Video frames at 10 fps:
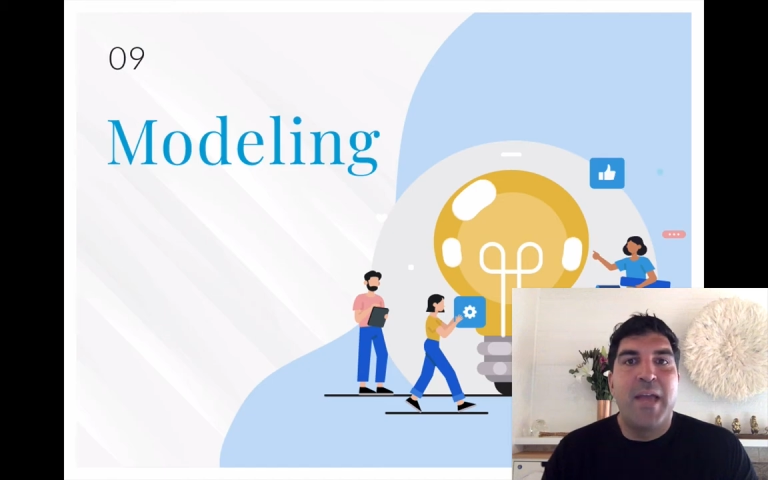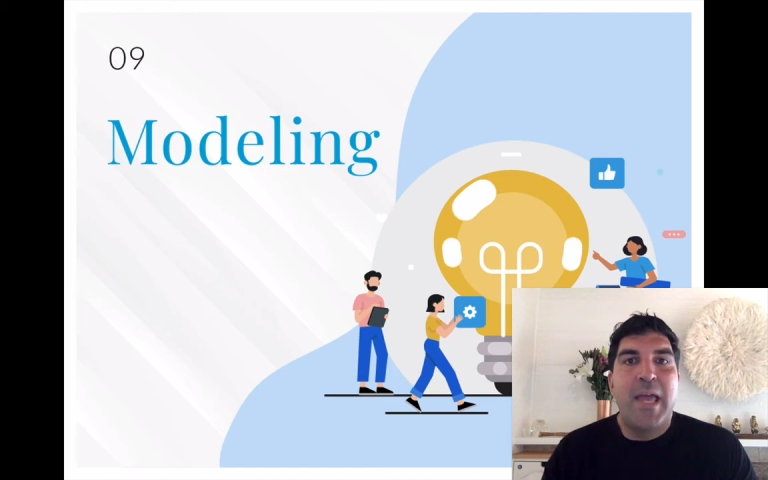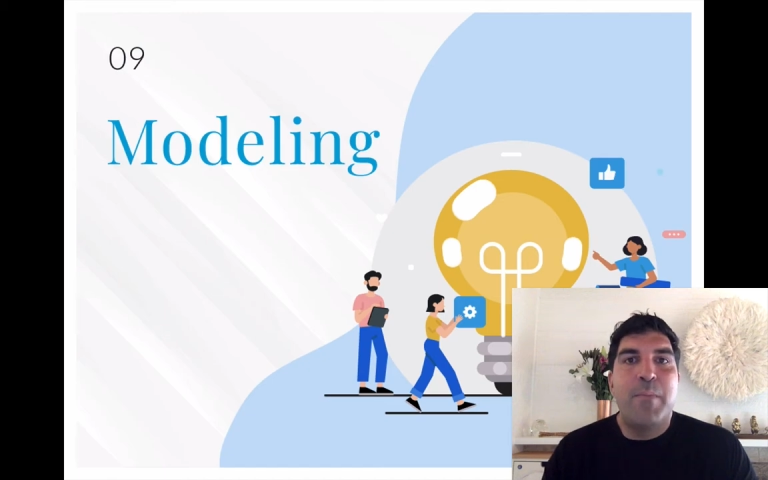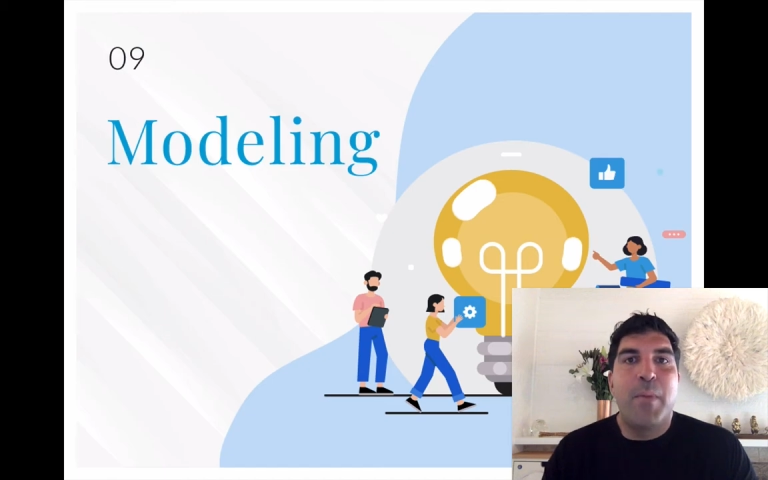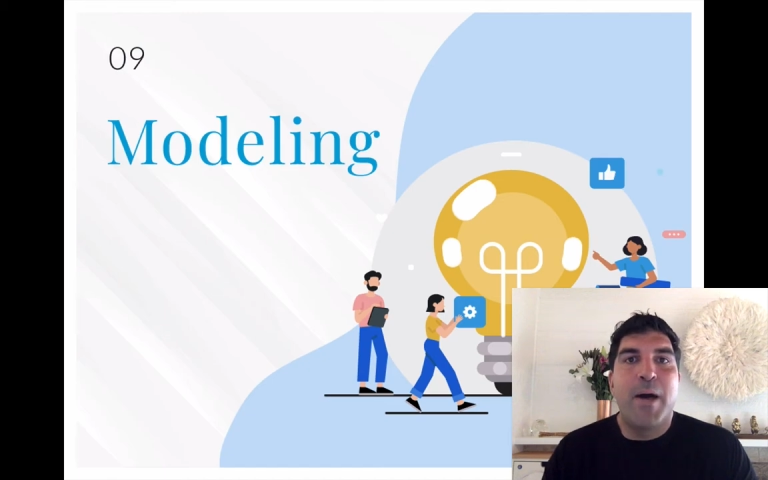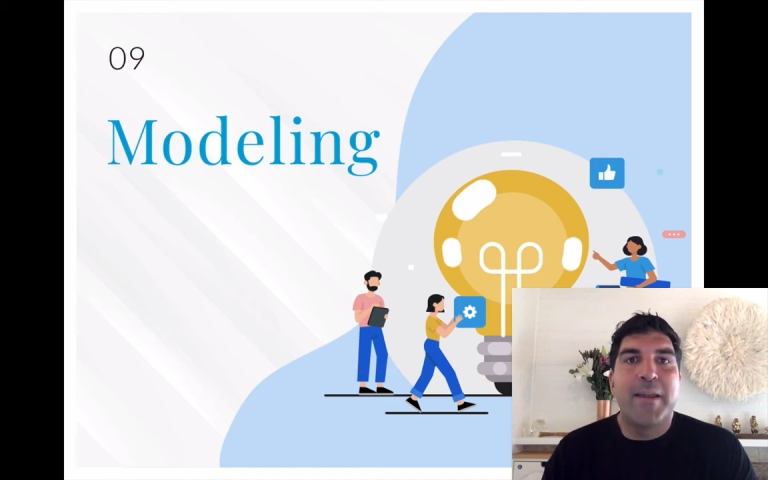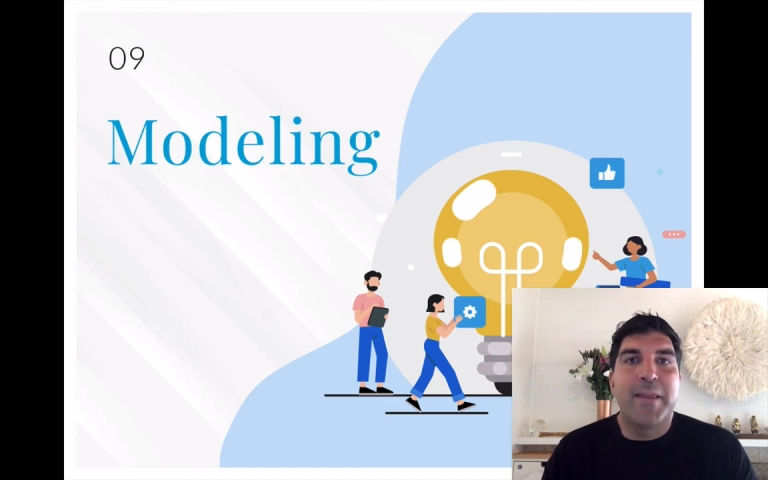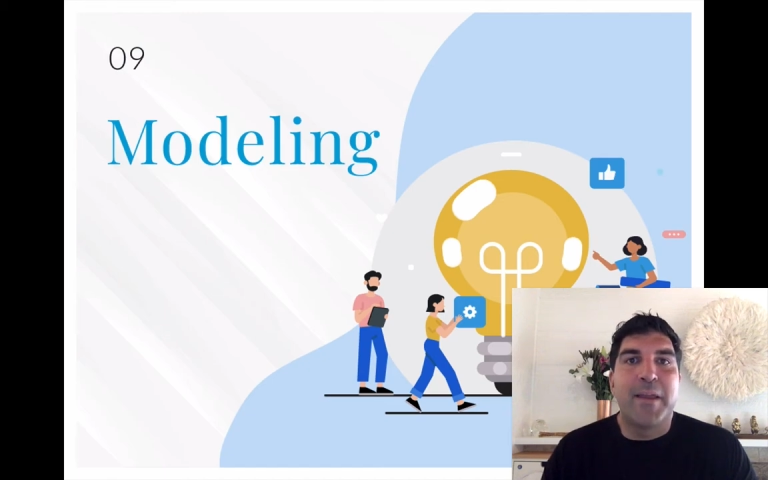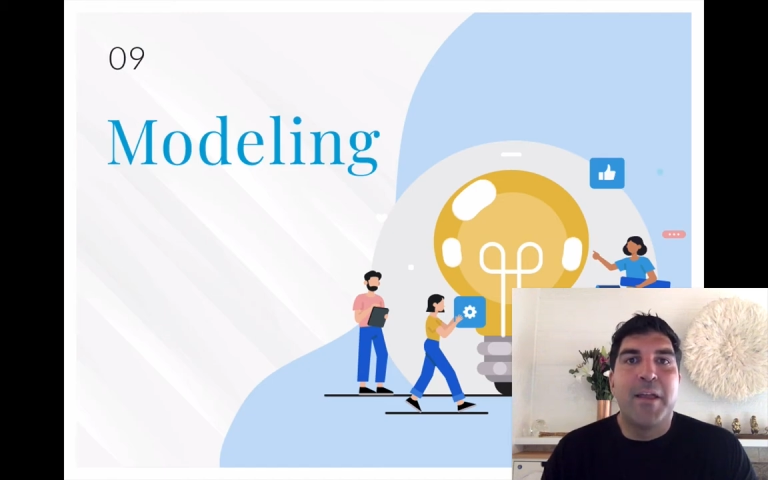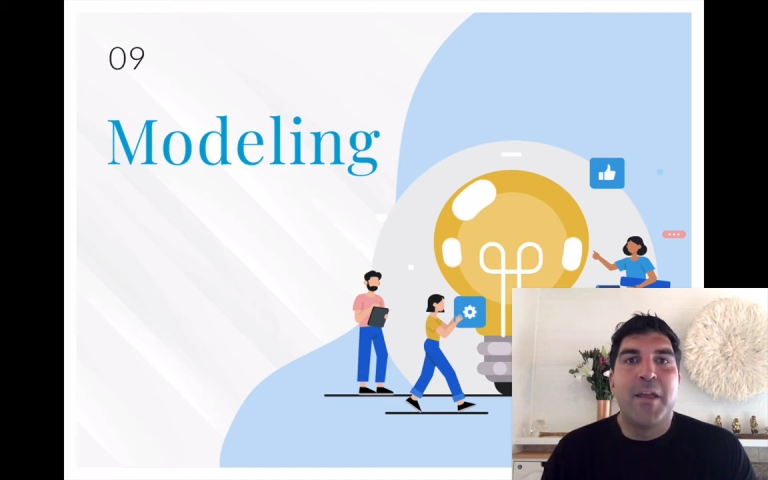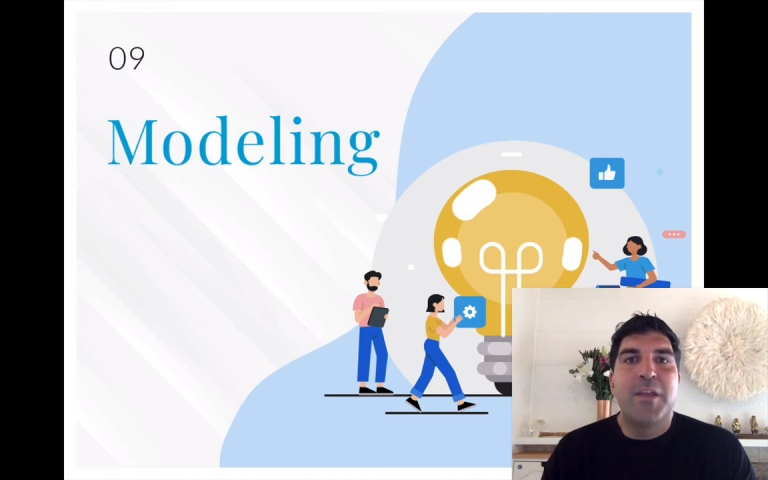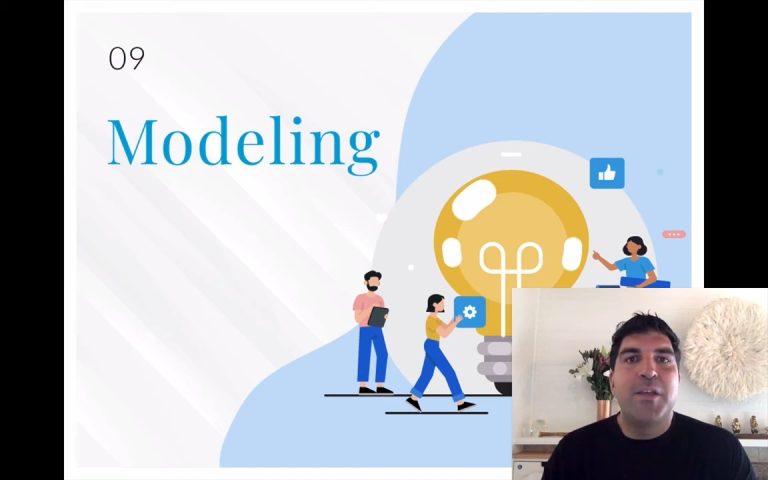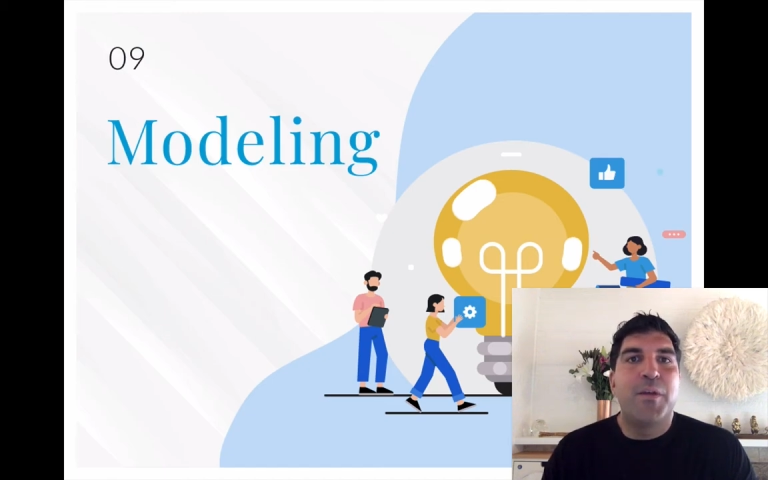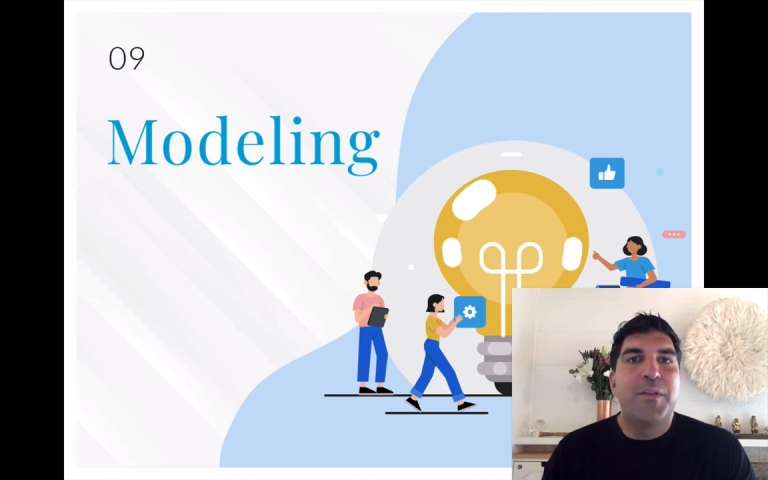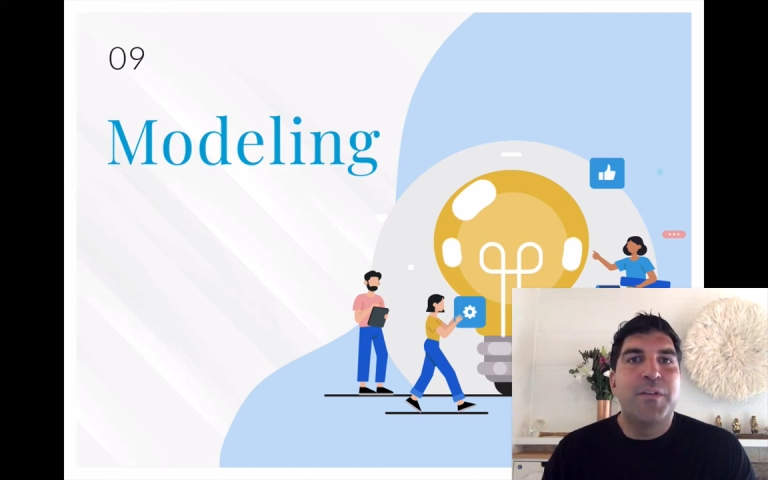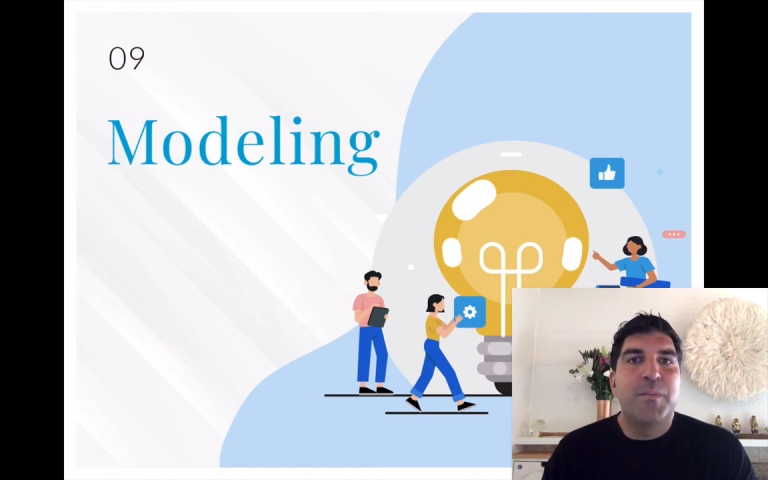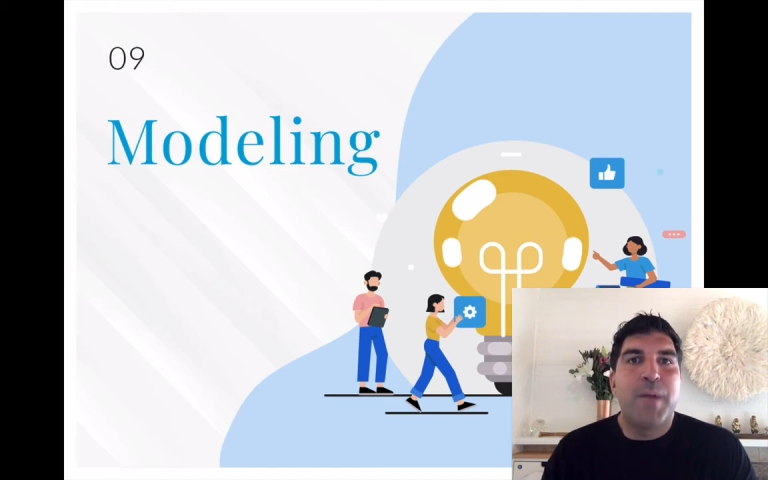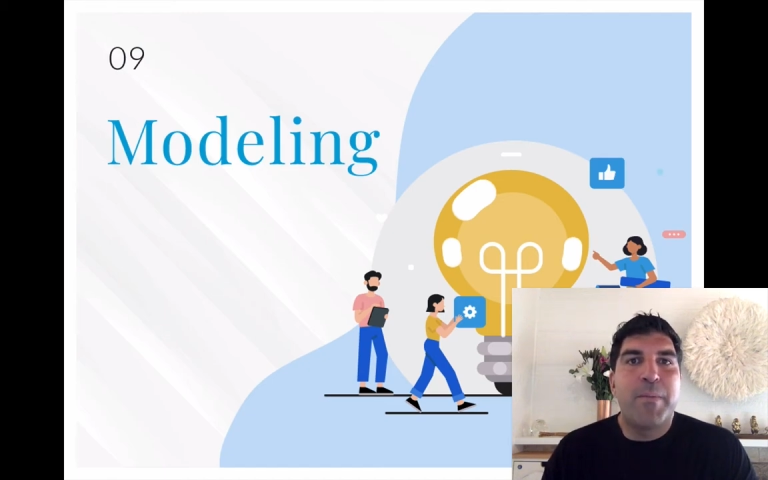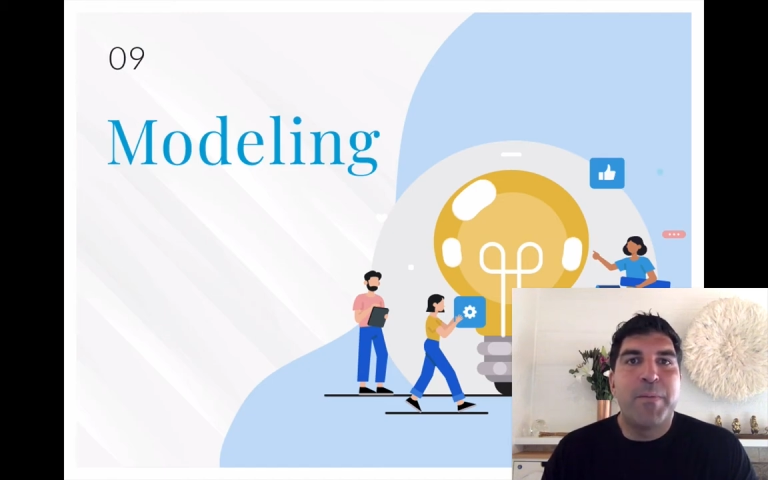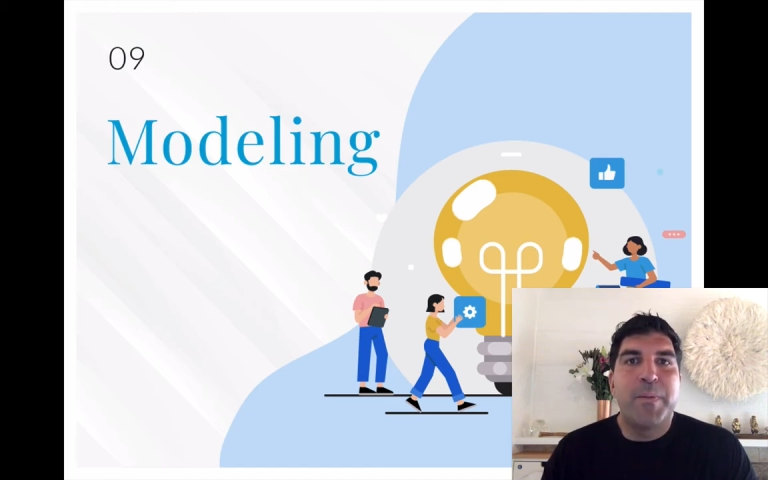And modeling. This is
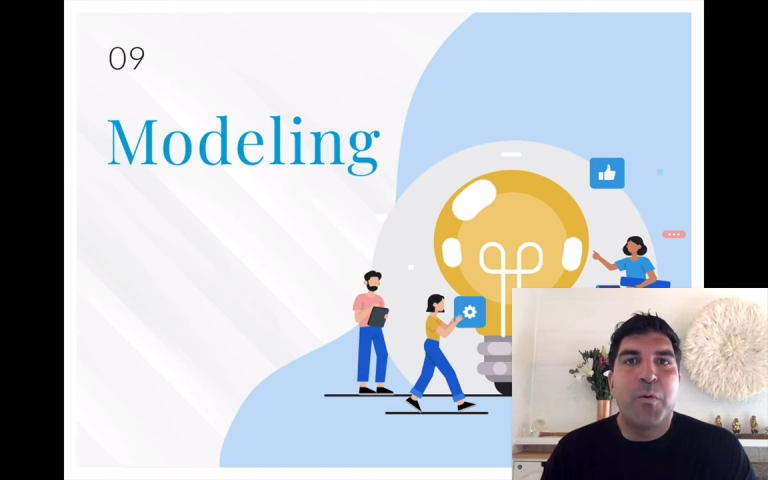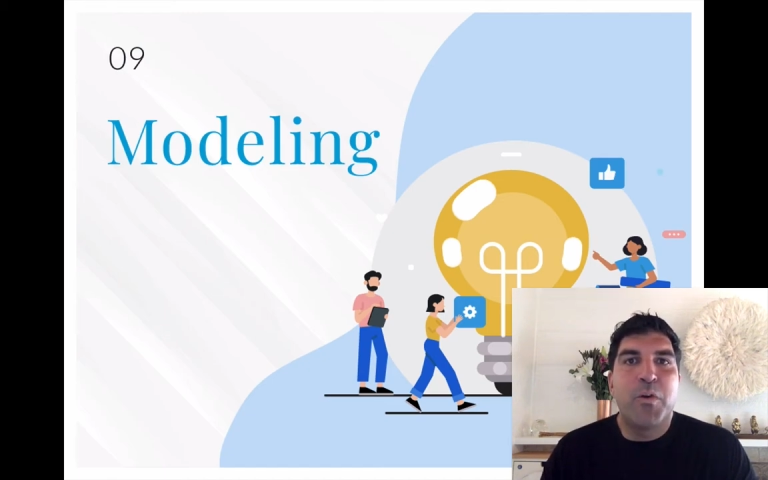probably